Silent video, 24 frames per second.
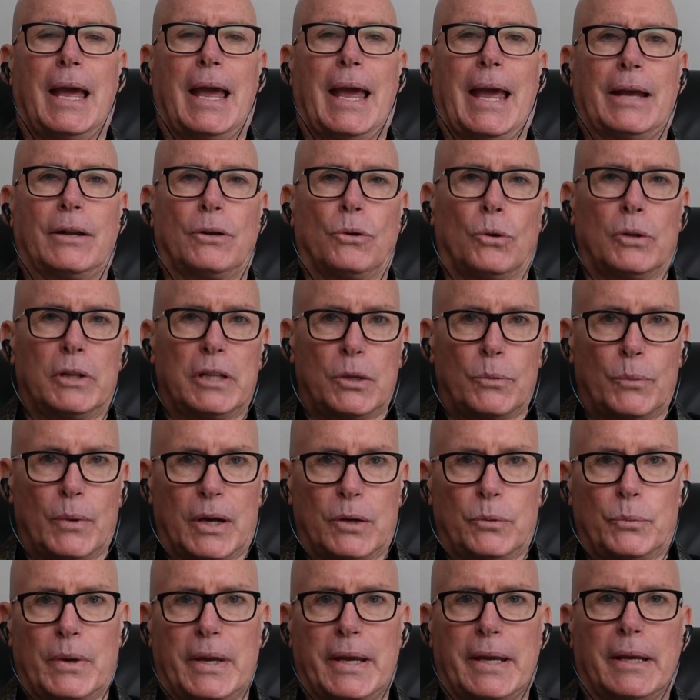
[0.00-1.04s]
And only
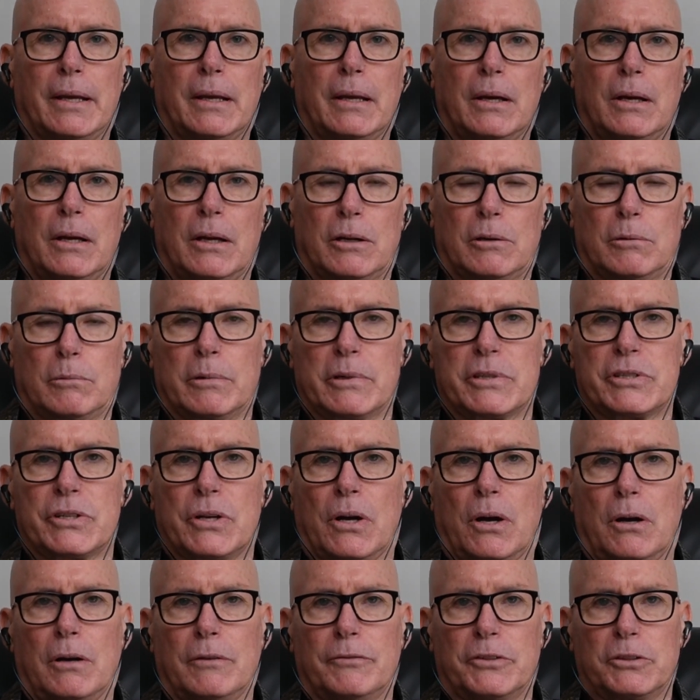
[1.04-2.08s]
when we
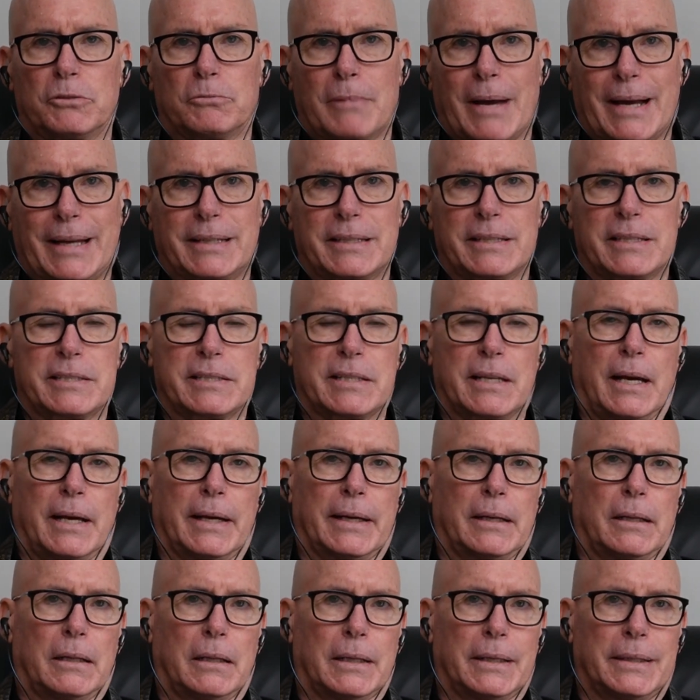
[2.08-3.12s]
resolve and
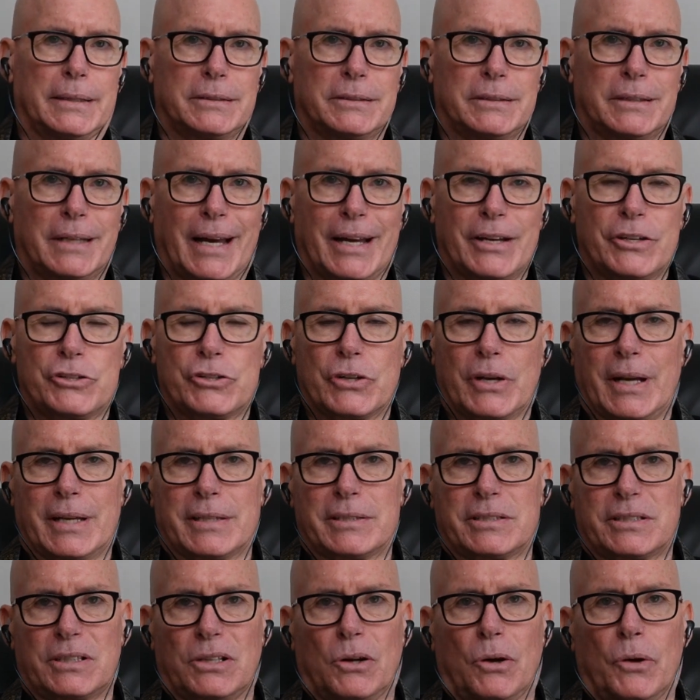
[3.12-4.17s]
reconcile and
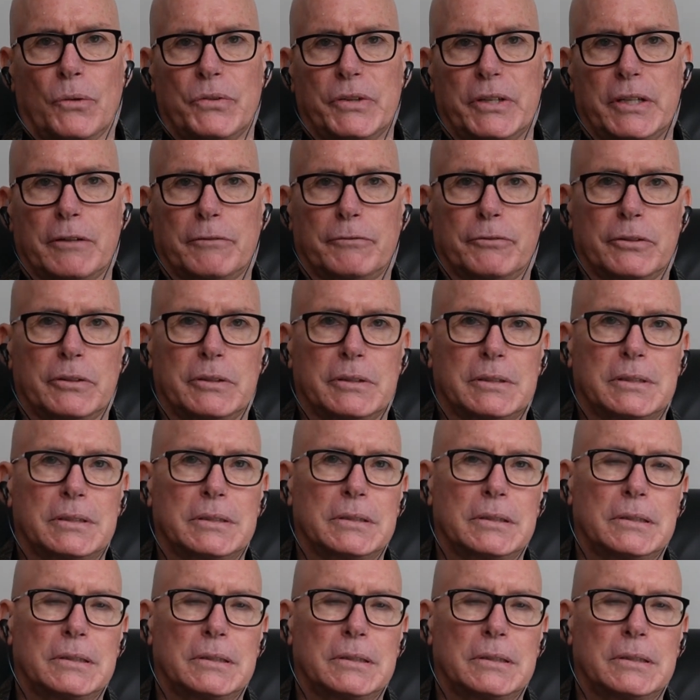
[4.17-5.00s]
digest all the different